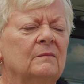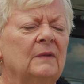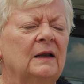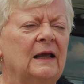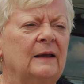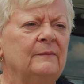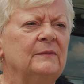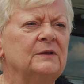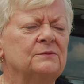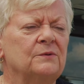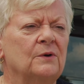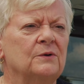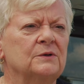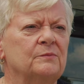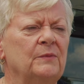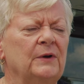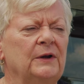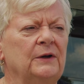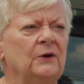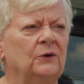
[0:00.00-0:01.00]
My name is
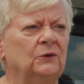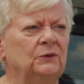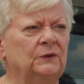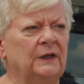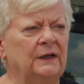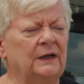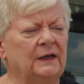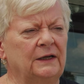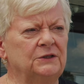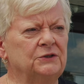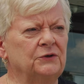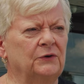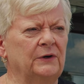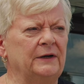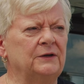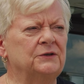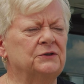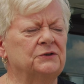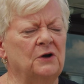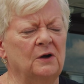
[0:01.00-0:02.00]
Rosemary Knowlton and I
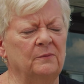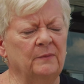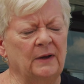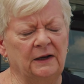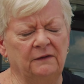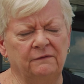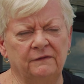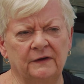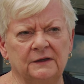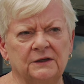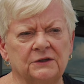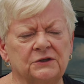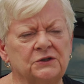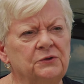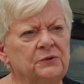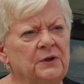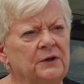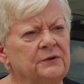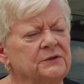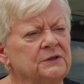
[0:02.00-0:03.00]
joined Strong Body Fitness
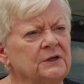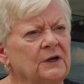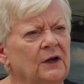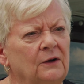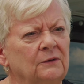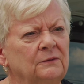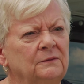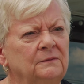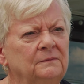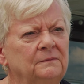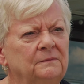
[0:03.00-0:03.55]
two years ago.